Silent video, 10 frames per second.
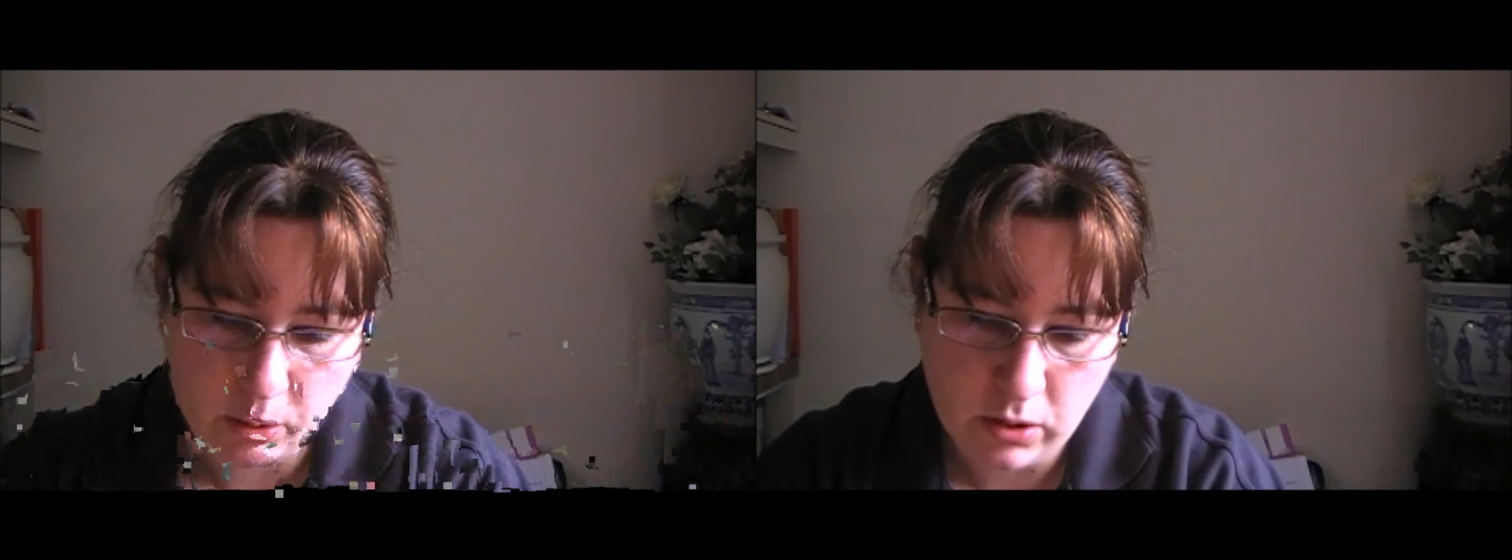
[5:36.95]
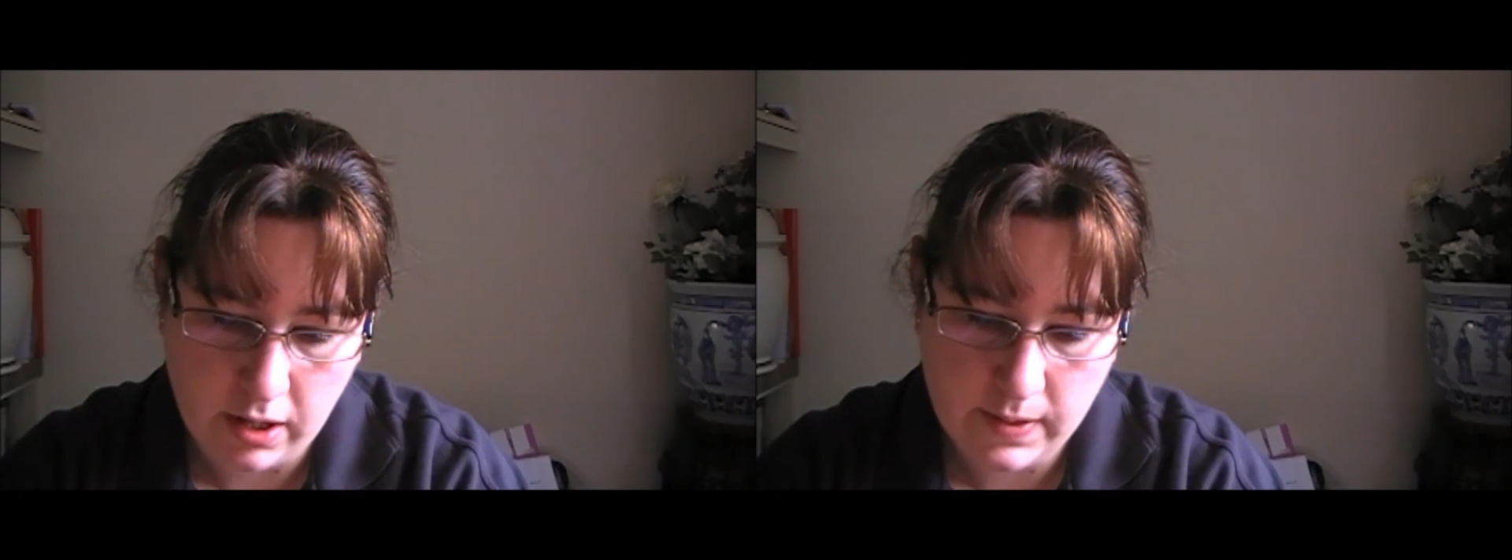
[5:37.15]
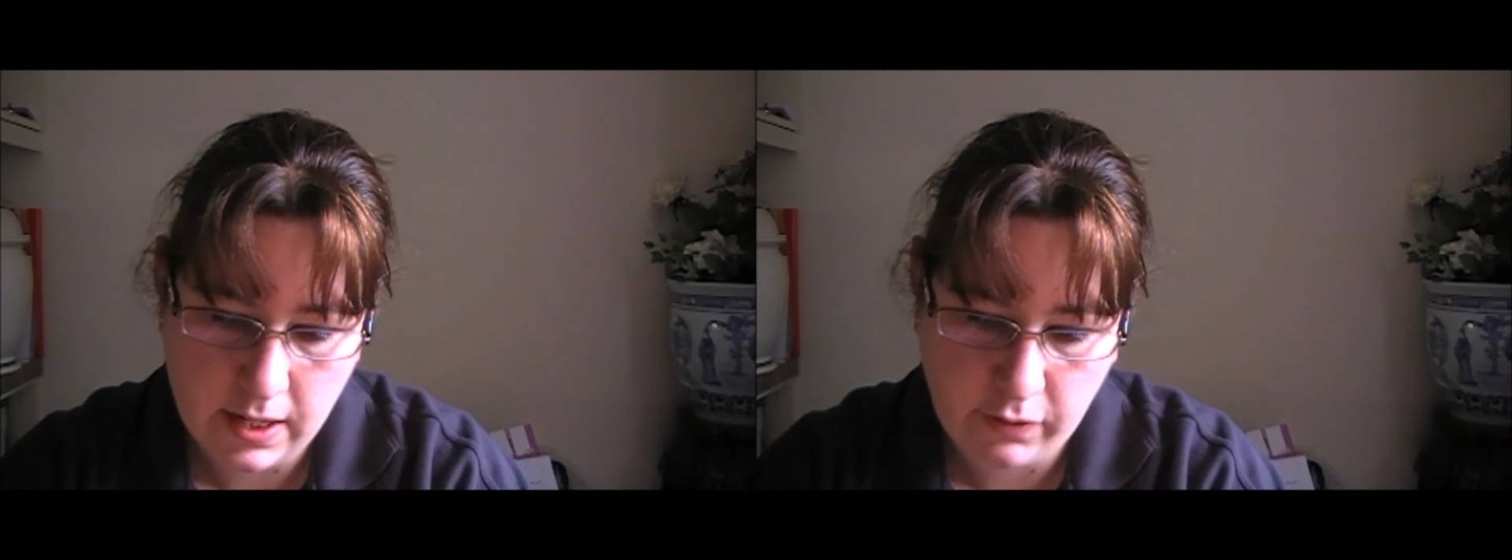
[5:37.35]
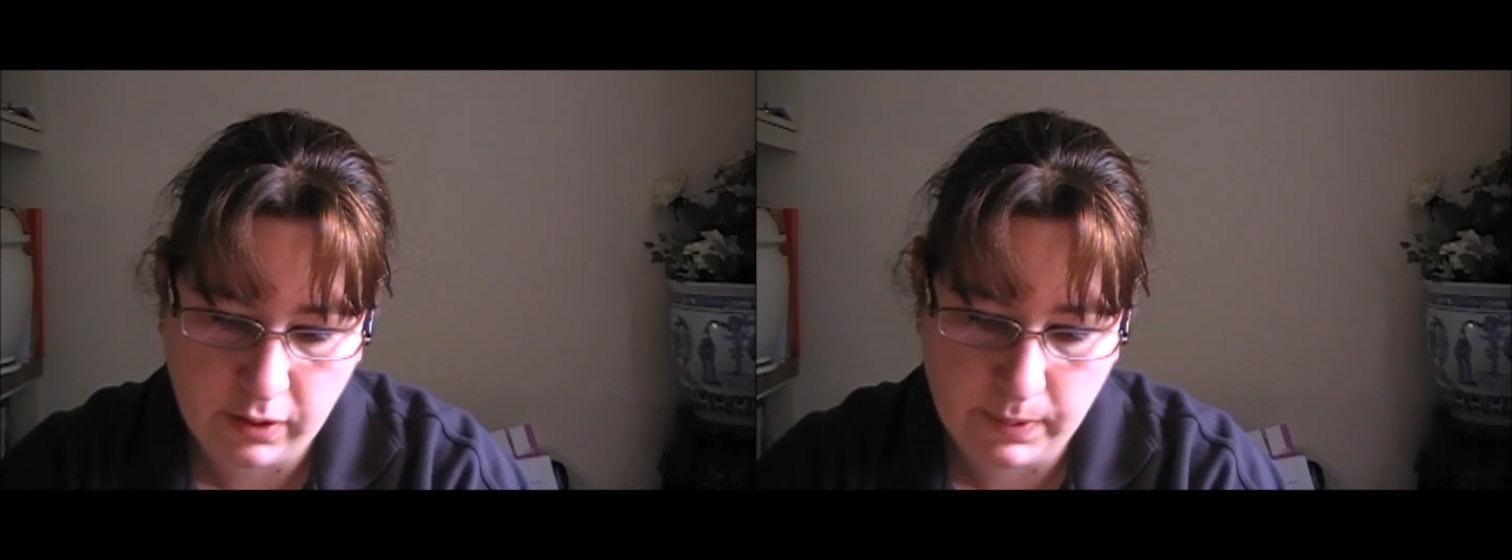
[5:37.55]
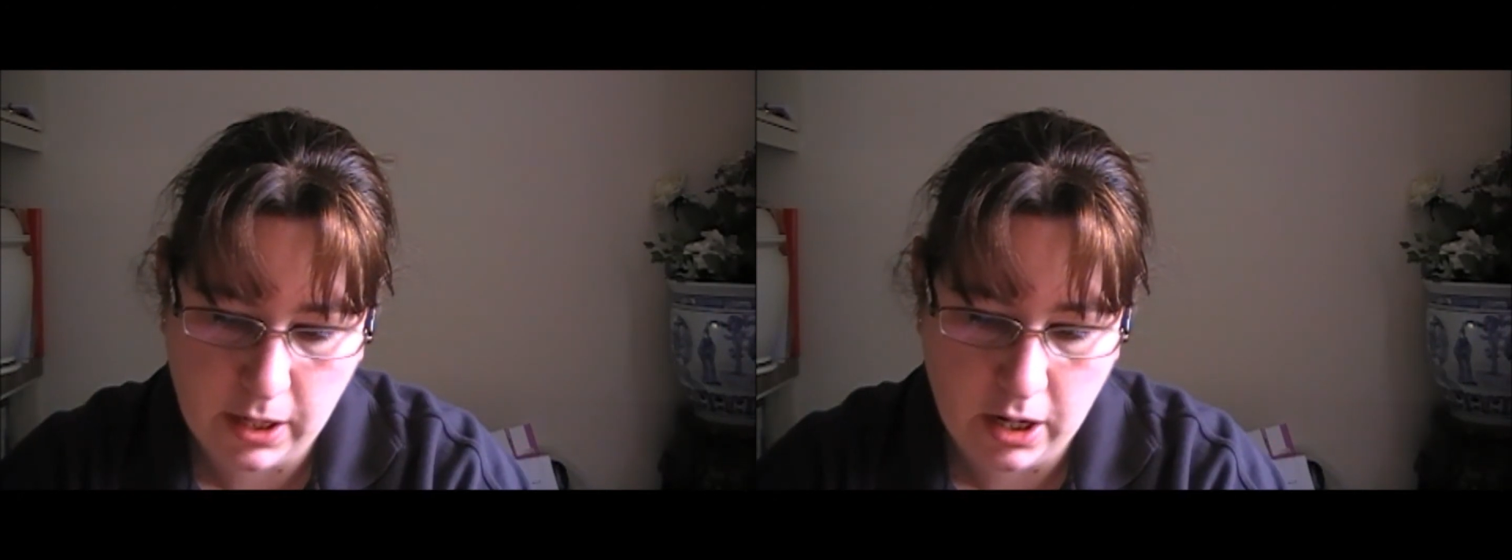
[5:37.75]
drives her
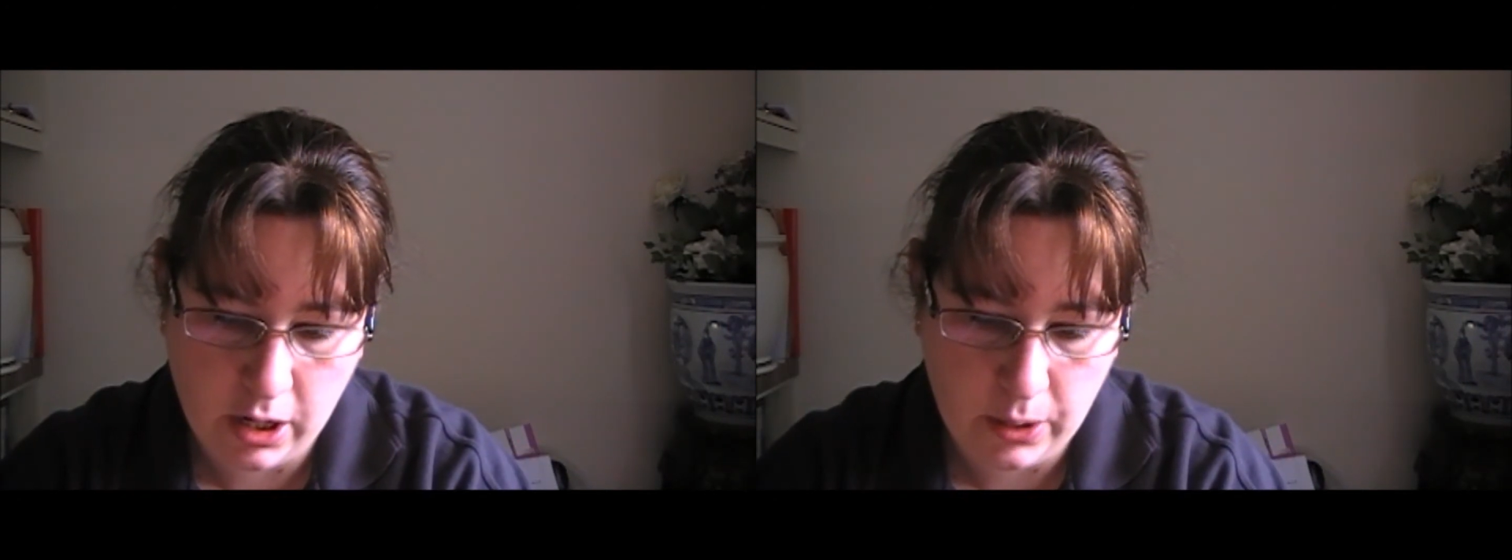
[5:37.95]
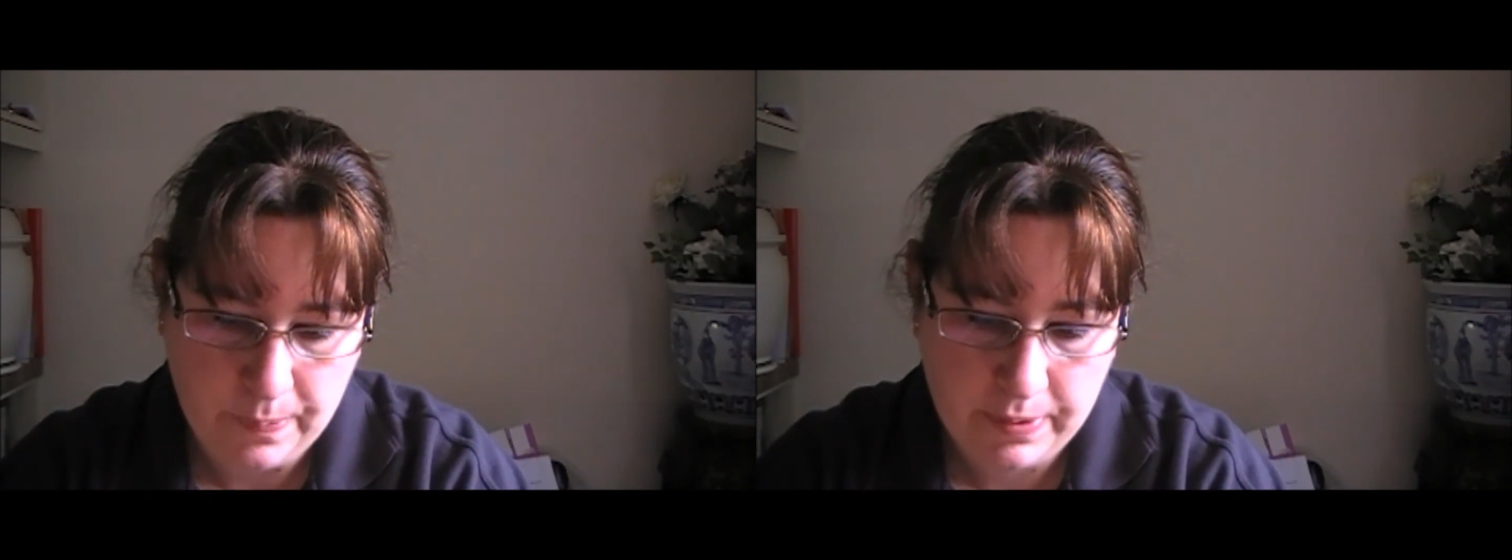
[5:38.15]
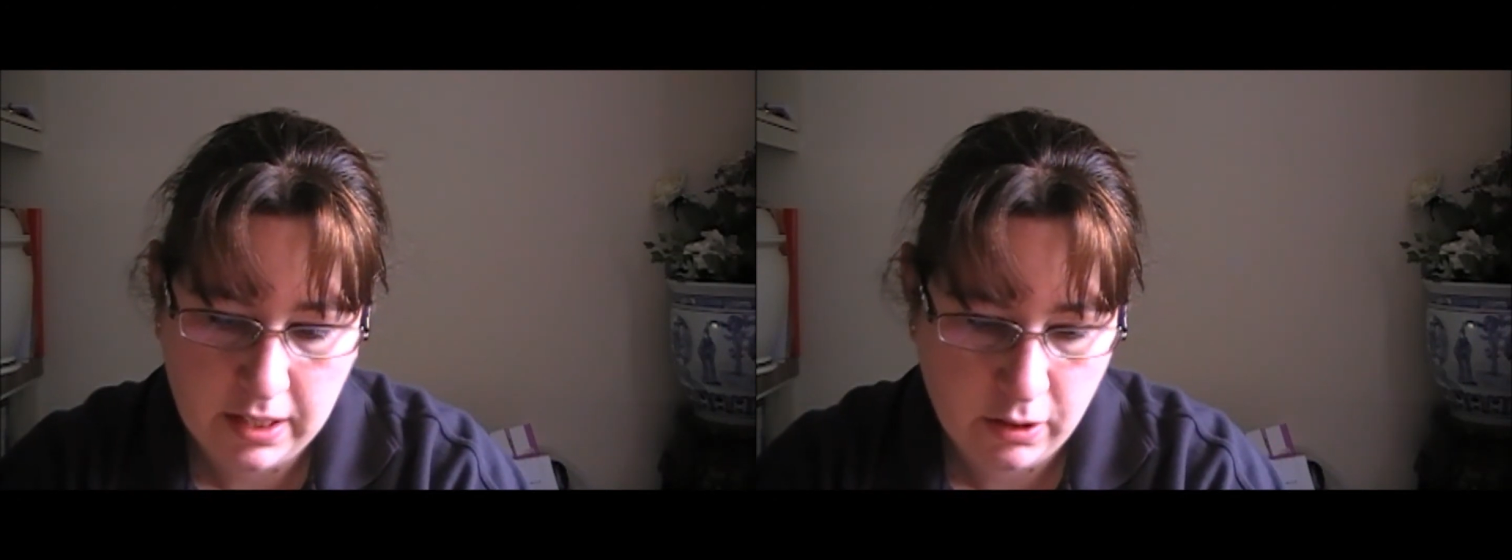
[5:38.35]
from her home,